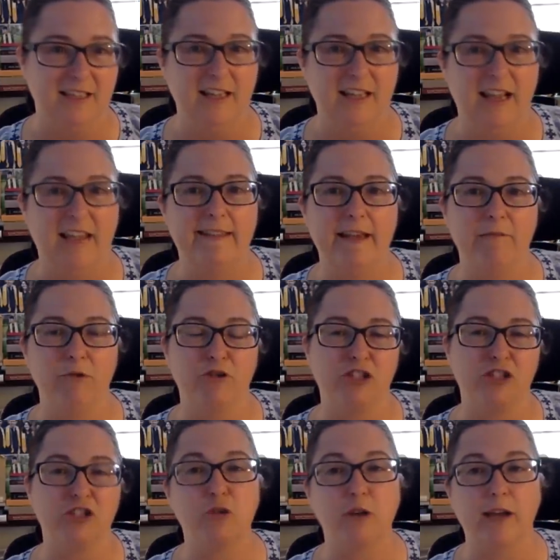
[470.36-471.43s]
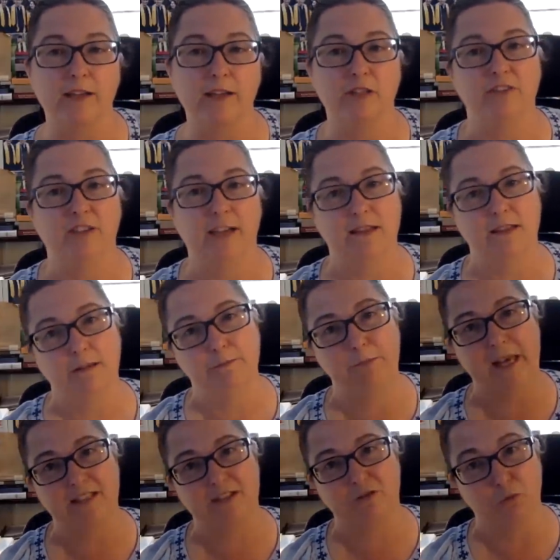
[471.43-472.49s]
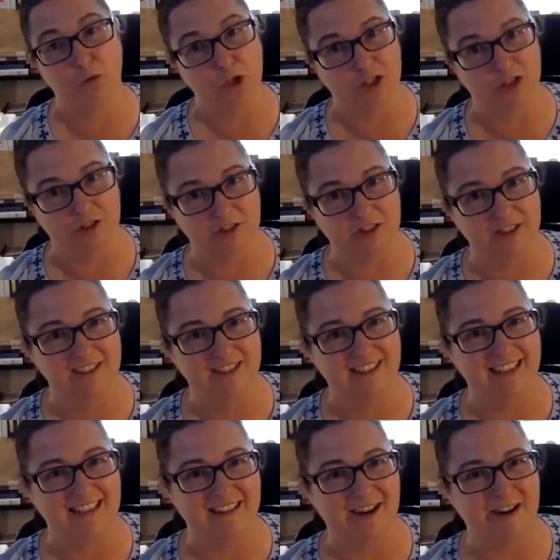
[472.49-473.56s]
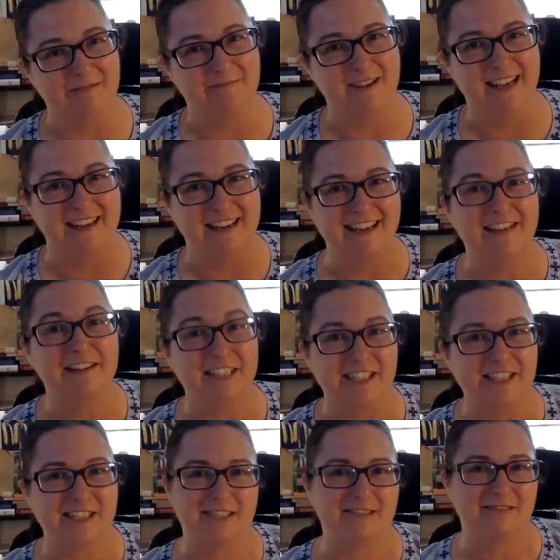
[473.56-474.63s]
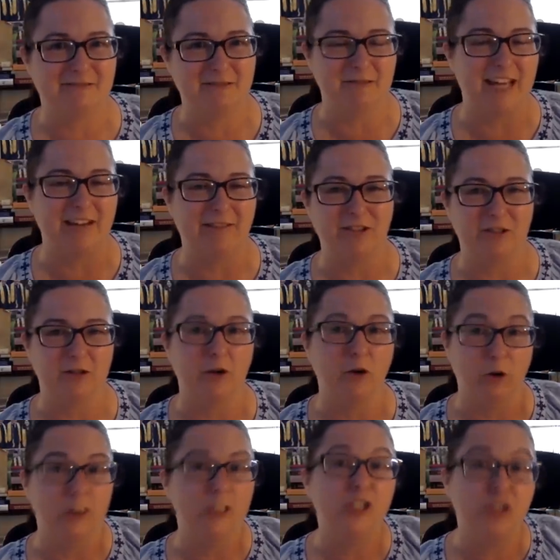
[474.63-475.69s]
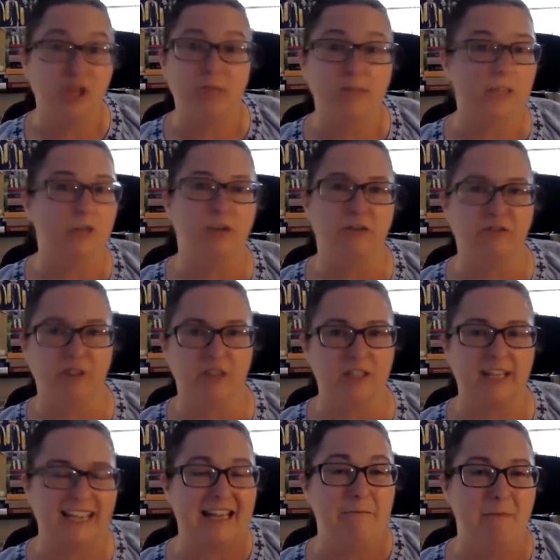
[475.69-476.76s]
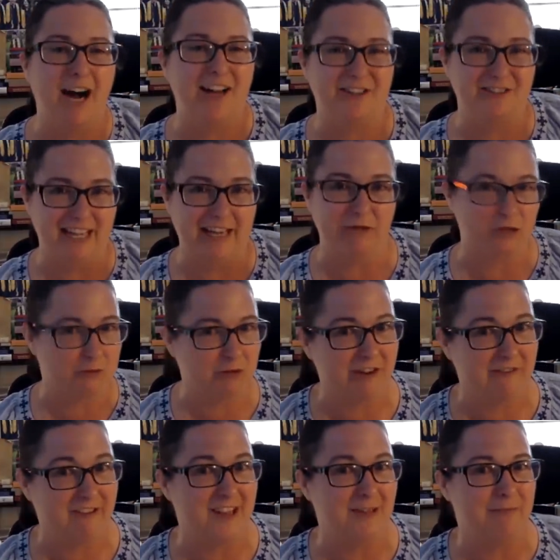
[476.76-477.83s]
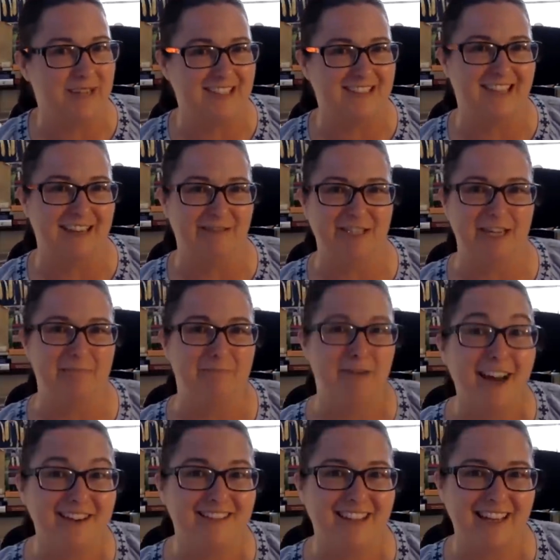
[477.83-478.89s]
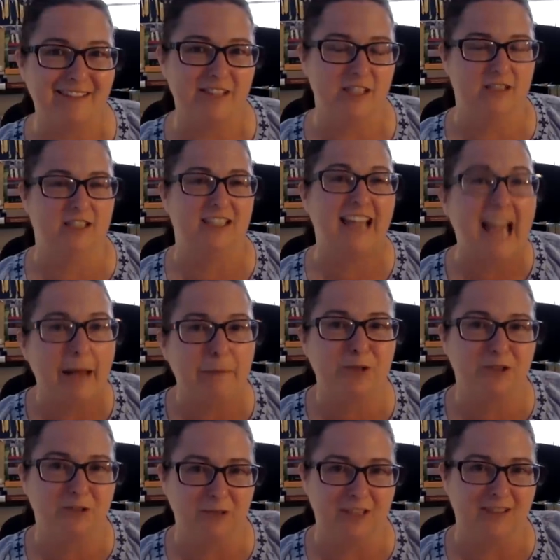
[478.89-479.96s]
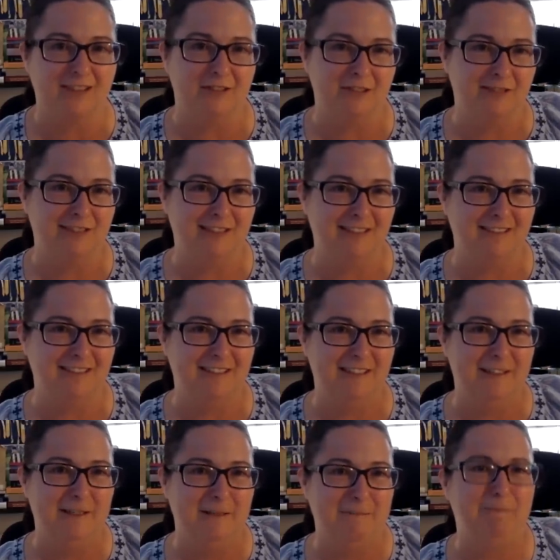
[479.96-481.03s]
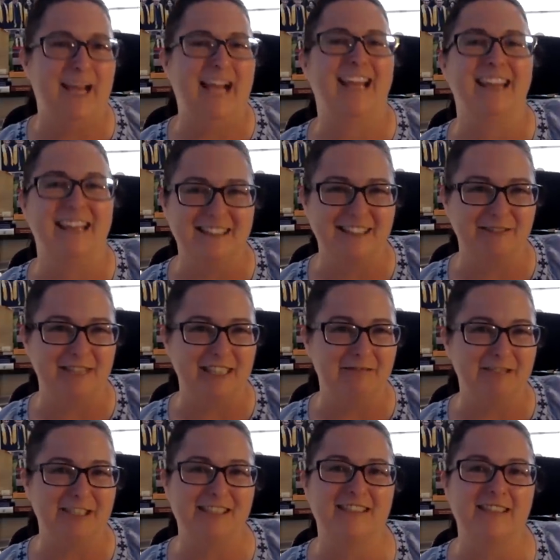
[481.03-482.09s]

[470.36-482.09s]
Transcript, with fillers: and then we're just trying to find the best words in our in English because a lot of us are or in German or in French, like in modern language, we're trying to find the best language in a modern language to capture what they're doing back in antiquity, which is